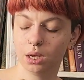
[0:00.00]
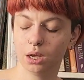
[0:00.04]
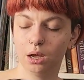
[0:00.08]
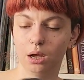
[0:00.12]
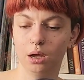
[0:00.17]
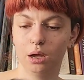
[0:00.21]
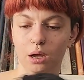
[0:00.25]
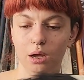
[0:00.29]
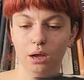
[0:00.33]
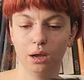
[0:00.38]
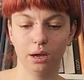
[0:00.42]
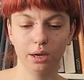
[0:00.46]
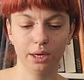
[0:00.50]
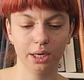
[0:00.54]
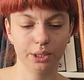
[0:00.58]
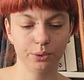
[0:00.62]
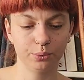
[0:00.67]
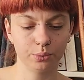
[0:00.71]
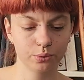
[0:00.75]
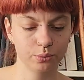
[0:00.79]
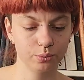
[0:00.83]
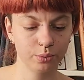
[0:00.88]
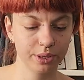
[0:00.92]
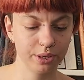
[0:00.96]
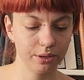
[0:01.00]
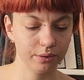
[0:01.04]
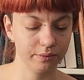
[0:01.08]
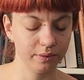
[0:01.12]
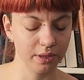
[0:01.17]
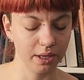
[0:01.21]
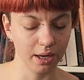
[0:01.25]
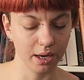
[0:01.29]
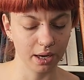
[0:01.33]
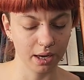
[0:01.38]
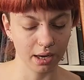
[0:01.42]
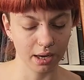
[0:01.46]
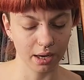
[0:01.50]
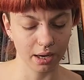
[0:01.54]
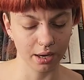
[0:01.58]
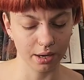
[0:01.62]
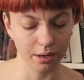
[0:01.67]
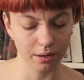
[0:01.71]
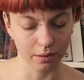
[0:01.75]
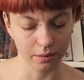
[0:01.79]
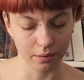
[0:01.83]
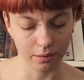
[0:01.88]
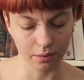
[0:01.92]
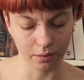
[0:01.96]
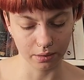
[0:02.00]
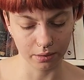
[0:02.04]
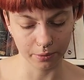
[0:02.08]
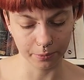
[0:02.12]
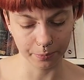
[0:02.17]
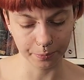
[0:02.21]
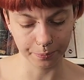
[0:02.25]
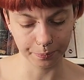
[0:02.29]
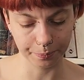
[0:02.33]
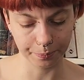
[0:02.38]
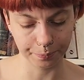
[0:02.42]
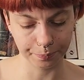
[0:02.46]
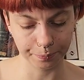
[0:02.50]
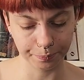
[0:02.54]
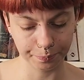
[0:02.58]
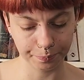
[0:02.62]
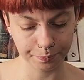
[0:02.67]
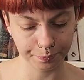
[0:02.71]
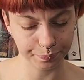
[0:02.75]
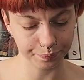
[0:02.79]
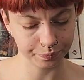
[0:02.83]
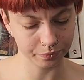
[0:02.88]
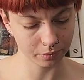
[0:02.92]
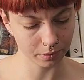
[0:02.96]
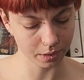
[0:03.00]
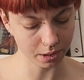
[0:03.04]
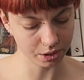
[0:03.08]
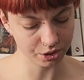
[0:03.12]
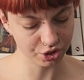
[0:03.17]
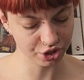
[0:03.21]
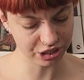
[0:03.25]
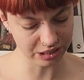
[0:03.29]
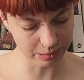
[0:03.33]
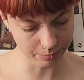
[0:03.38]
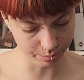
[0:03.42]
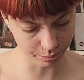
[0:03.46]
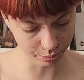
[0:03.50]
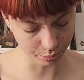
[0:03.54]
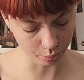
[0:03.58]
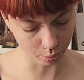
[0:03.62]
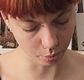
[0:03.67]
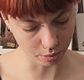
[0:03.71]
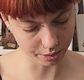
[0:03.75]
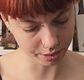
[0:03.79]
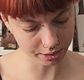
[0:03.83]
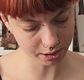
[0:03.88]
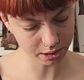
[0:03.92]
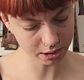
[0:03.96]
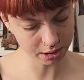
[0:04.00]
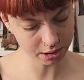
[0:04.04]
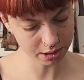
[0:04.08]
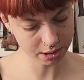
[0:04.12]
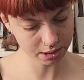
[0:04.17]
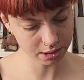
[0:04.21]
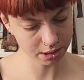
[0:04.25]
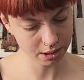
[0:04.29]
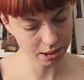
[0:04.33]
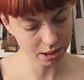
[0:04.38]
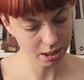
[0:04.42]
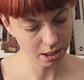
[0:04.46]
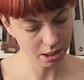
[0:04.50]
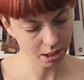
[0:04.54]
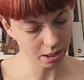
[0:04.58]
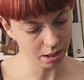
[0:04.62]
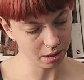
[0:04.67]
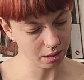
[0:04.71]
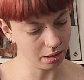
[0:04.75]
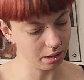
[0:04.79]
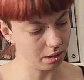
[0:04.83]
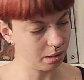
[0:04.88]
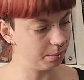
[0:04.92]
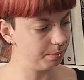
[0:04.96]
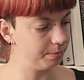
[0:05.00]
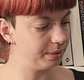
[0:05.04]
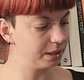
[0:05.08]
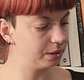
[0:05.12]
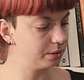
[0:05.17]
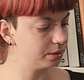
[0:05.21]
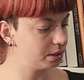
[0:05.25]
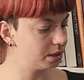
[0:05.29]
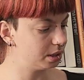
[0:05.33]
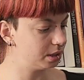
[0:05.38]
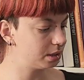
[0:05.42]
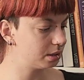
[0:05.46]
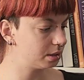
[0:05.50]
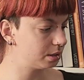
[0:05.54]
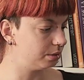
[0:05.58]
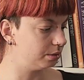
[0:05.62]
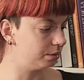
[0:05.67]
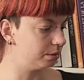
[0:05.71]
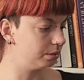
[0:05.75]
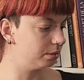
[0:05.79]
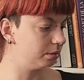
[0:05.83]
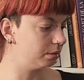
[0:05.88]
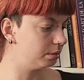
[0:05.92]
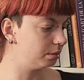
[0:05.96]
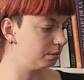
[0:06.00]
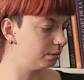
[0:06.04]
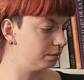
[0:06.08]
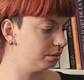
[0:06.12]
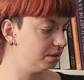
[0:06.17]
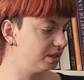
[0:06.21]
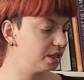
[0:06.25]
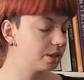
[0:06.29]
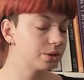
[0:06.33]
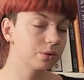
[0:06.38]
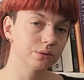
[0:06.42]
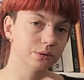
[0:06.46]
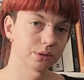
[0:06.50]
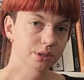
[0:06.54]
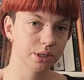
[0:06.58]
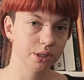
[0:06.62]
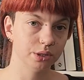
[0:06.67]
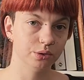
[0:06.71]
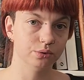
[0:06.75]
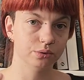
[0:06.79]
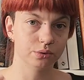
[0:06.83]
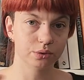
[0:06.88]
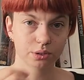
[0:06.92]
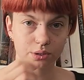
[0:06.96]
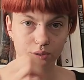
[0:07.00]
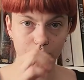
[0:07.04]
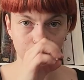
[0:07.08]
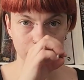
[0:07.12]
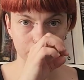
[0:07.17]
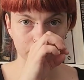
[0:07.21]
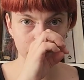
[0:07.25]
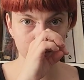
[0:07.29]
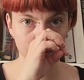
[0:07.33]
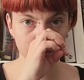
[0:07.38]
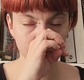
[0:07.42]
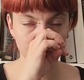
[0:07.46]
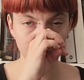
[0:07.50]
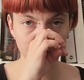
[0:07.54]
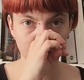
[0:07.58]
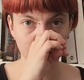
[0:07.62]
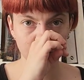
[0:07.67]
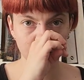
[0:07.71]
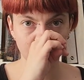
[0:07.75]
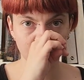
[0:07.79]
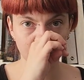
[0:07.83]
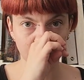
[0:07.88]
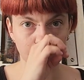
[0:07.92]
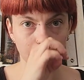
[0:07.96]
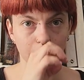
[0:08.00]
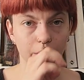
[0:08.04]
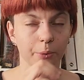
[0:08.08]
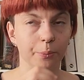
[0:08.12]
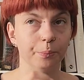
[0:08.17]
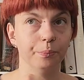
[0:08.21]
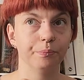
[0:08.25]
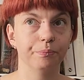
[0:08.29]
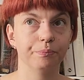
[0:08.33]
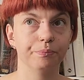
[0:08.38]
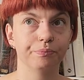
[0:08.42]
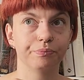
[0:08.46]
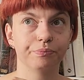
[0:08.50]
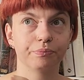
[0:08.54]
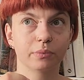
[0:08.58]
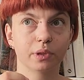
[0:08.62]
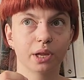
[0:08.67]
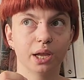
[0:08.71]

It was one of their cheaper ones because it's the discontinued stock, and